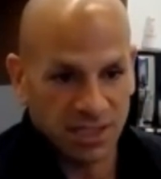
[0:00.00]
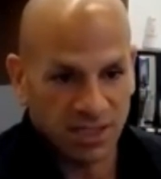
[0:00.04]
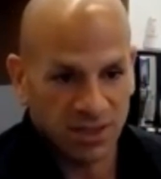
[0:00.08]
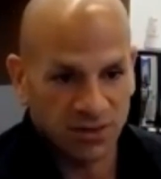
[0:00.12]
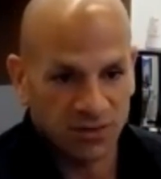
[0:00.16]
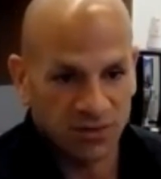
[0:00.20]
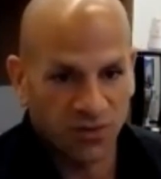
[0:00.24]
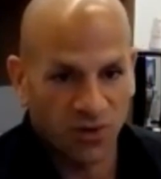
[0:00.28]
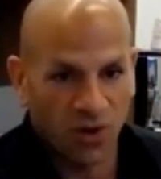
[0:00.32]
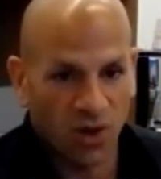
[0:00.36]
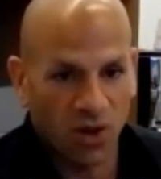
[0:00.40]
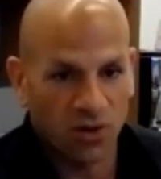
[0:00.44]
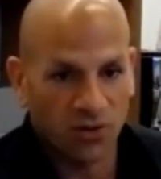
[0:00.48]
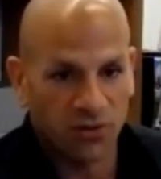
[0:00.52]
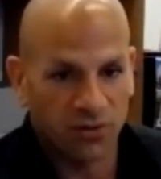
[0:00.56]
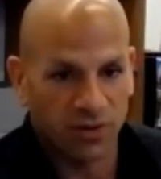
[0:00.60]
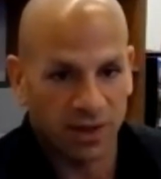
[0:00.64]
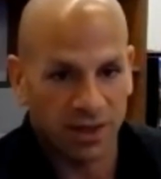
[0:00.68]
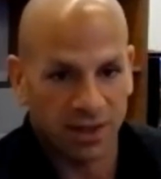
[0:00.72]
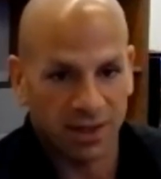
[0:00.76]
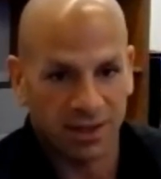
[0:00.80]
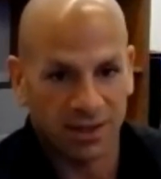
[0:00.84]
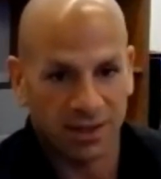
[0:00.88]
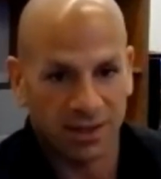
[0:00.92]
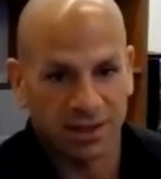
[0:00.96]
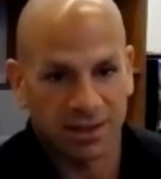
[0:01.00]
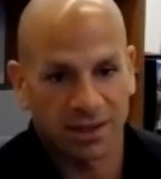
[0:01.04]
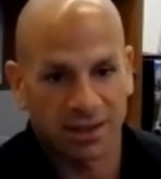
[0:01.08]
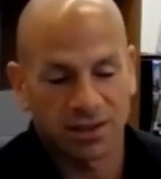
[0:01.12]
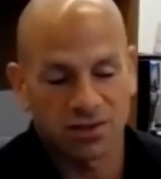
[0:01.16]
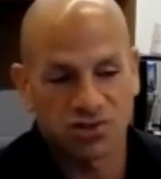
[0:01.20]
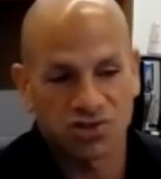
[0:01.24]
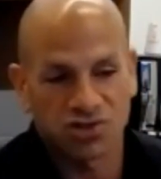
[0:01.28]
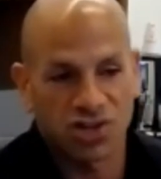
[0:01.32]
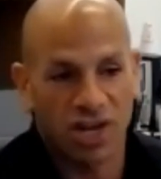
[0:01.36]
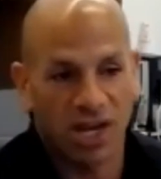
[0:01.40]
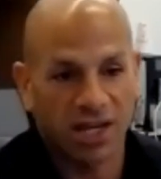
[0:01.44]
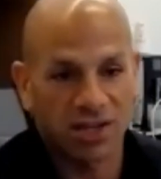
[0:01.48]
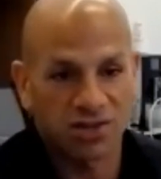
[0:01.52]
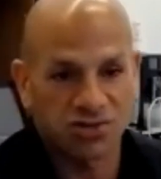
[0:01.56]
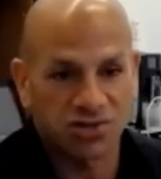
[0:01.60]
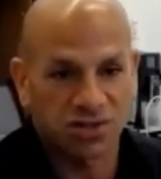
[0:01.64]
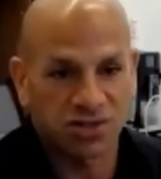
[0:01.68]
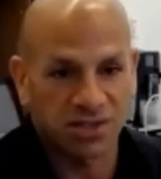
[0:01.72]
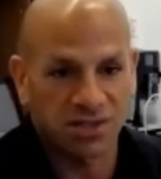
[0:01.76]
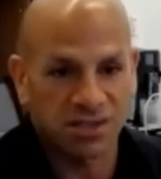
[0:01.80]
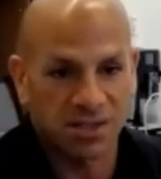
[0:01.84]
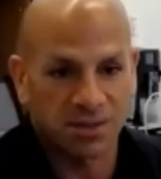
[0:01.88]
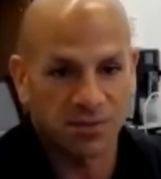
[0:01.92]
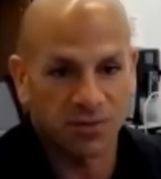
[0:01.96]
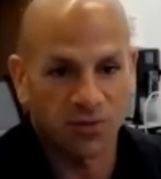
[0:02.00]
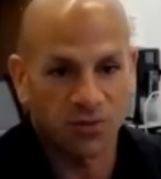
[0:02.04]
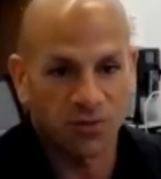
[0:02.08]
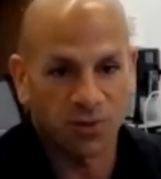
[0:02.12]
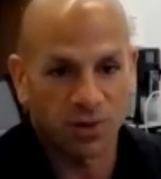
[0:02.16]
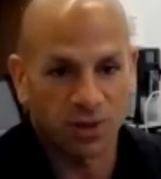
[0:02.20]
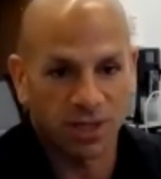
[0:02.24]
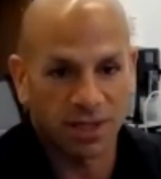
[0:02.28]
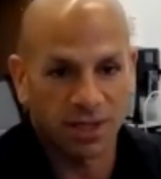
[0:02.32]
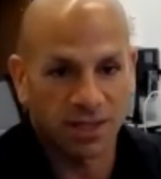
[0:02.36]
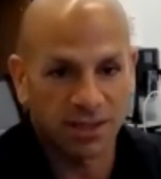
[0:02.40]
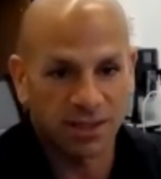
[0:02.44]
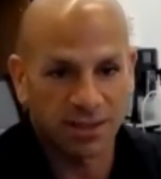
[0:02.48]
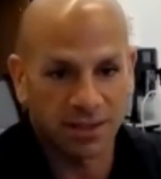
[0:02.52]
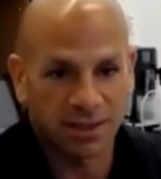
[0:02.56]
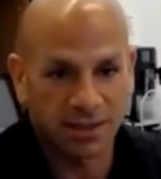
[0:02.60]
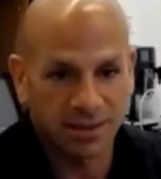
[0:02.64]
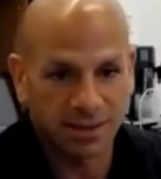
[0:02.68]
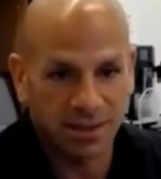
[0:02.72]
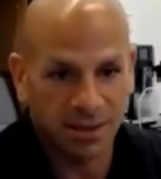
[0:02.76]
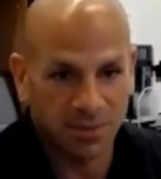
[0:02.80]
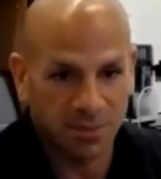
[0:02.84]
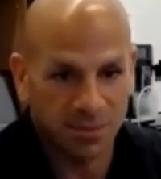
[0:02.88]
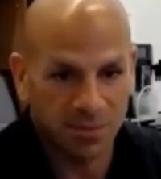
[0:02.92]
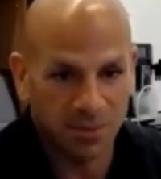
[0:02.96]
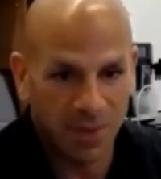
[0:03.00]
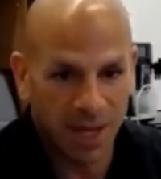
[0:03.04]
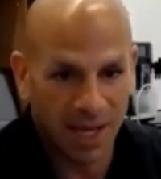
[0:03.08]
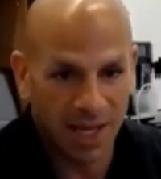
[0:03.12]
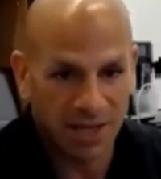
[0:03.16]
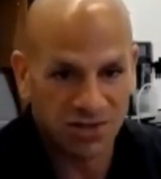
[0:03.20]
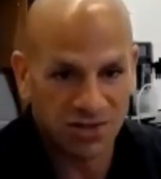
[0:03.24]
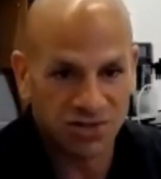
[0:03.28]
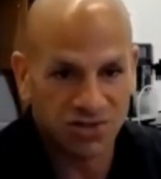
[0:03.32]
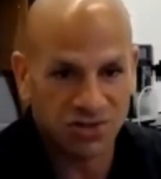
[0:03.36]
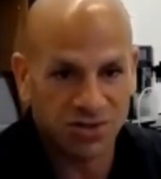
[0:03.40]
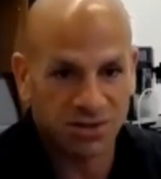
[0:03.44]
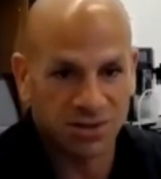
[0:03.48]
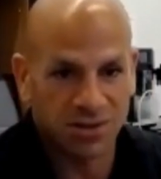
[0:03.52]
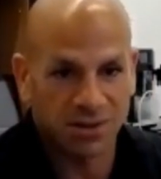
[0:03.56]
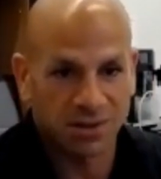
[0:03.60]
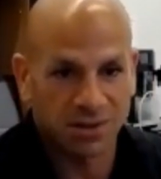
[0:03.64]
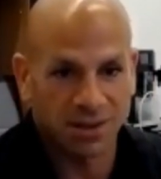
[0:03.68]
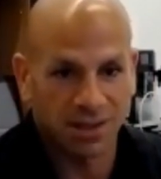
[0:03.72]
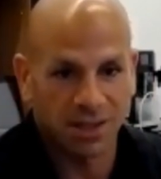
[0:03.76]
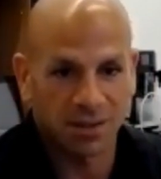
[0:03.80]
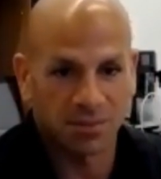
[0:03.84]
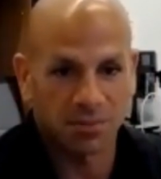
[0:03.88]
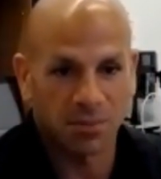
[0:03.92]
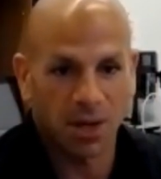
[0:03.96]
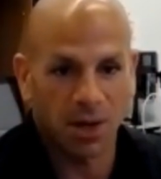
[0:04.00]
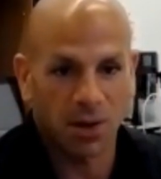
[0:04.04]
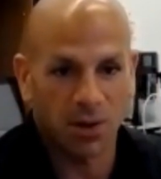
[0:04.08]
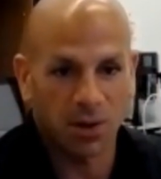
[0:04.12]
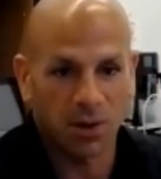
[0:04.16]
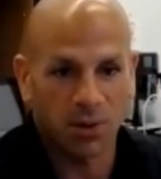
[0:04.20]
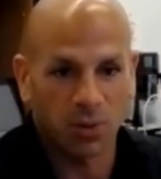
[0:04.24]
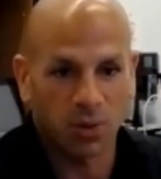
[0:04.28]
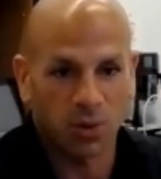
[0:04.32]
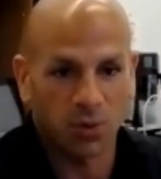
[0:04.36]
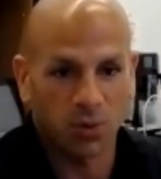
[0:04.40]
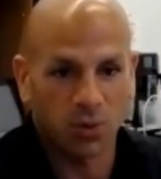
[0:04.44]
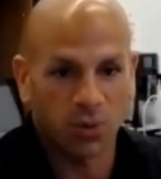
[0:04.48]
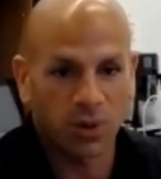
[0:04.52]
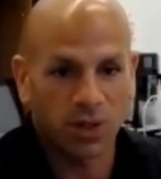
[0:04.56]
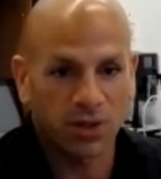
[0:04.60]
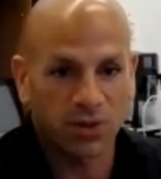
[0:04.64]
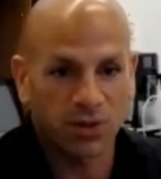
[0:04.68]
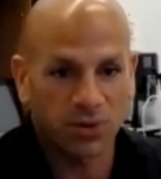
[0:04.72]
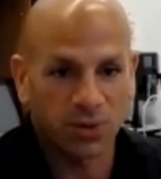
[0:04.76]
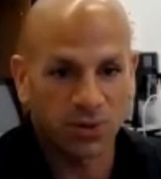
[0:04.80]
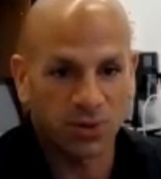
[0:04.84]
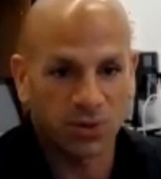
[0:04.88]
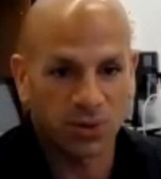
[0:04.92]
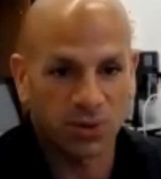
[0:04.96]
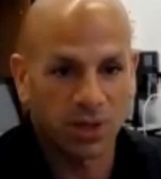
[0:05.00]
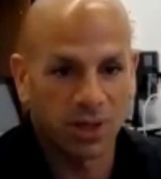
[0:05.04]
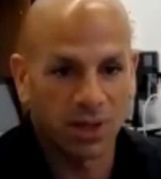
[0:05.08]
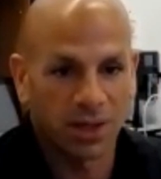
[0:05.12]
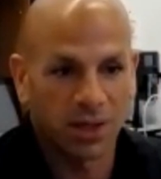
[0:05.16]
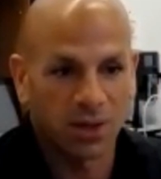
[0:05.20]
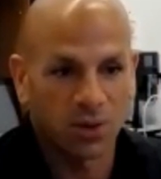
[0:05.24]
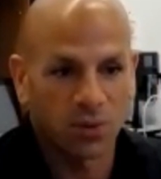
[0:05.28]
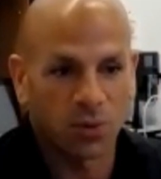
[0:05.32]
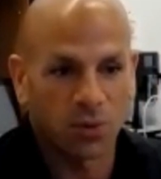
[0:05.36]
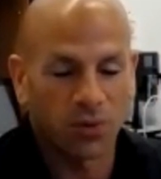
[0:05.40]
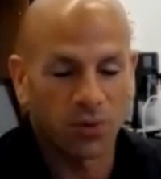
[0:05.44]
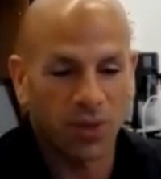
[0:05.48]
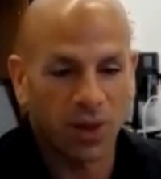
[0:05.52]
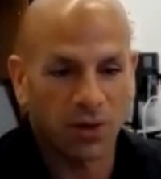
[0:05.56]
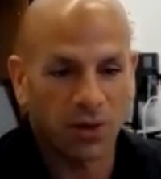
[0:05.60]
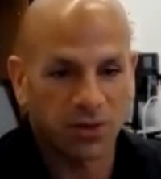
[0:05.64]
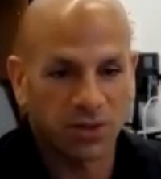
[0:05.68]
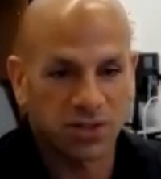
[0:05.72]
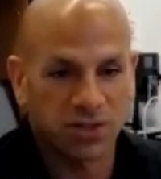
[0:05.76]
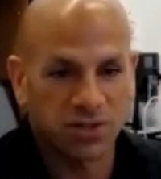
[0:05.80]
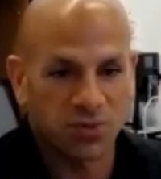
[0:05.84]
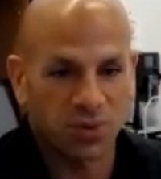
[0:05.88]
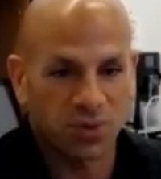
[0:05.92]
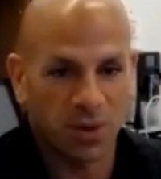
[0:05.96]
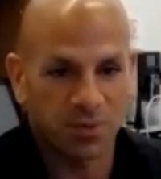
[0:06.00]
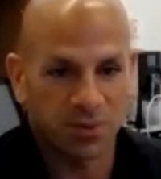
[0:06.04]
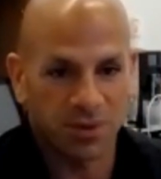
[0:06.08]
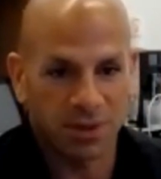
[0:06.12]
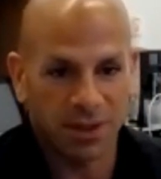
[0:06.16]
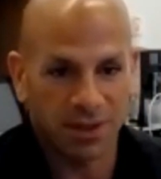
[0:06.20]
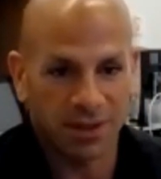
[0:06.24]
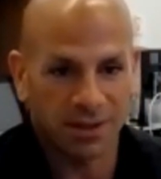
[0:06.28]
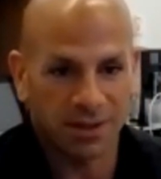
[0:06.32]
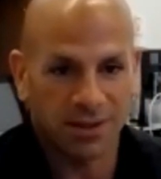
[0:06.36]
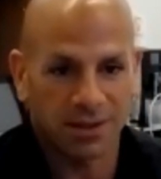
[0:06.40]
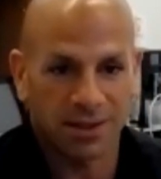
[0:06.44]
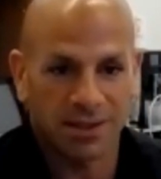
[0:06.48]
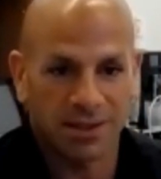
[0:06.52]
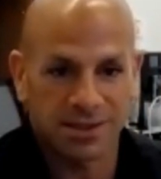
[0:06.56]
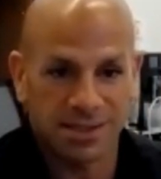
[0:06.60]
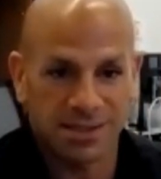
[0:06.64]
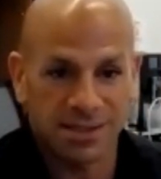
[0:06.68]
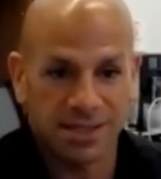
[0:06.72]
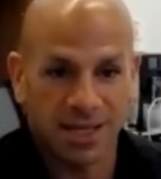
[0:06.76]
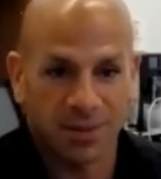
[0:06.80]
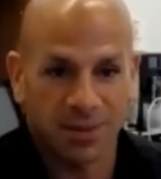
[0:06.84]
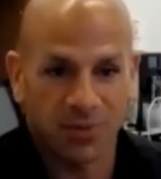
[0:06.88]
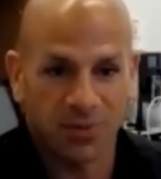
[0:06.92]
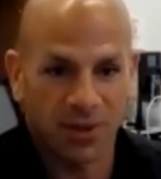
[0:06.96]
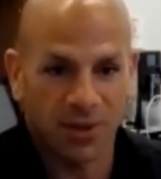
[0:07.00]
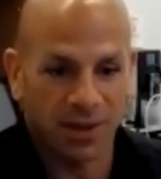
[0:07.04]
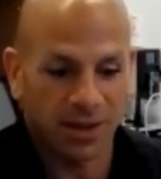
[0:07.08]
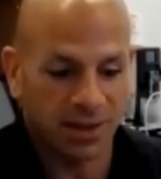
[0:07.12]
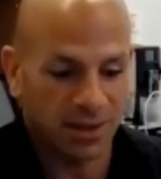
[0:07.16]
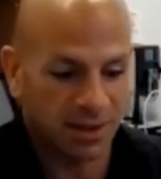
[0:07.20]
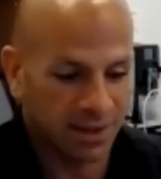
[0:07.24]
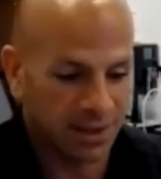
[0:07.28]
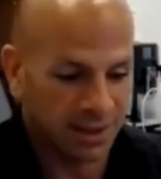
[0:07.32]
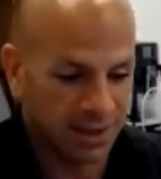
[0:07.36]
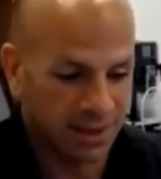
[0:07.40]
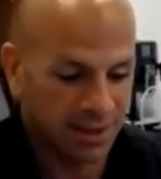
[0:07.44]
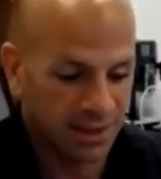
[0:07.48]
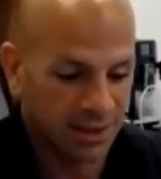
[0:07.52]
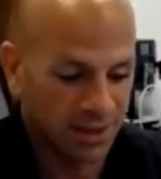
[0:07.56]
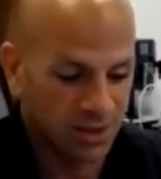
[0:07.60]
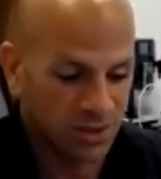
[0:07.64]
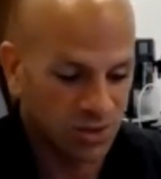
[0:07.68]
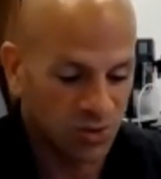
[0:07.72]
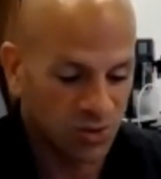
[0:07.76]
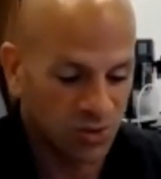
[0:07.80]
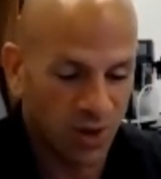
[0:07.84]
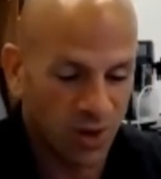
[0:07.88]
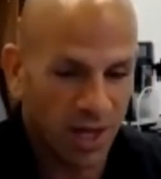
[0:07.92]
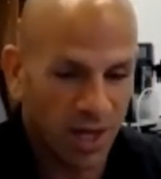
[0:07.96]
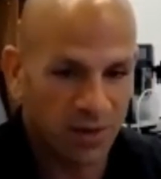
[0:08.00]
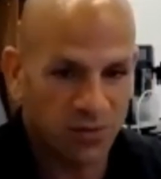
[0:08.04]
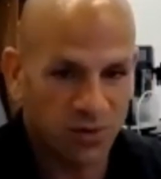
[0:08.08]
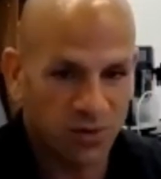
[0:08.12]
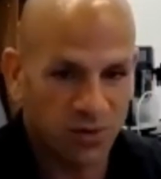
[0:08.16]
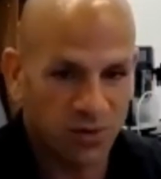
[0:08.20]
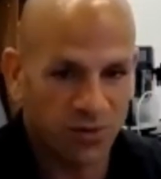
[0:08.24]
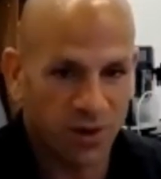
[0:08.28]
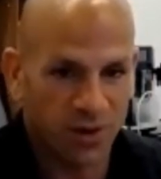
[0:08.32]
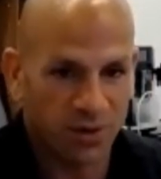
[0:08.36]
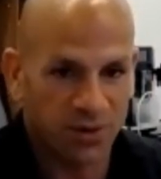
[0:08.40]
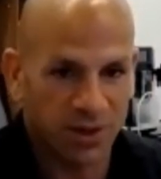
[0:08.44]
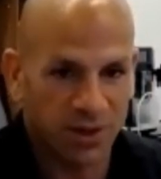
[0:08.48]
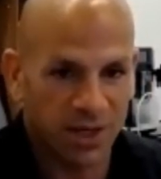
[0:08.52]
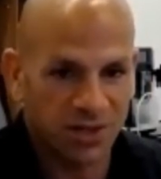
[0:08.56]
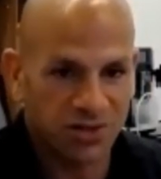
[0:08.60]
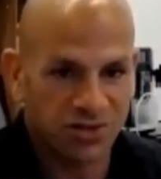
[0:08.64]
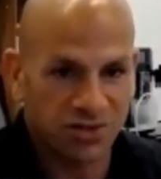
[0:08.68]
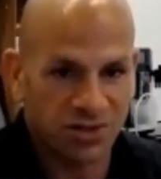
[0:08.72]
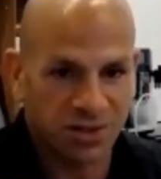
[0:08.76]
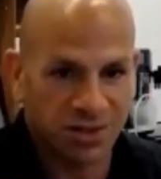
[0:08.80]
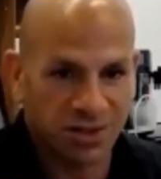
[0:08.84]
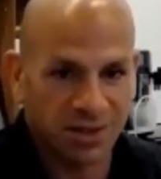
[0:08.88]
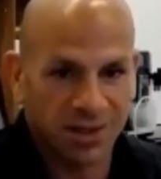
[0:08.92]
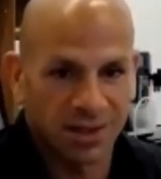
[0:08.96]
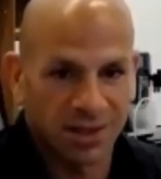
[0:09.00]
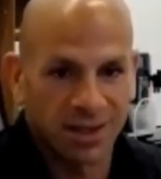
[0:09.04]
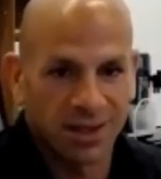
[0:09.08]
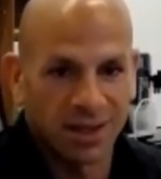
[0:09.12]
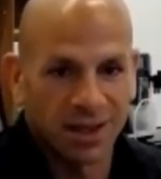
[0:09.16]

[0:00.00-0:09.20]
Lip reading: evolving and changing some of what he did to match and marry what we do without disrupting. It's the same thing. Like, you have your foundation,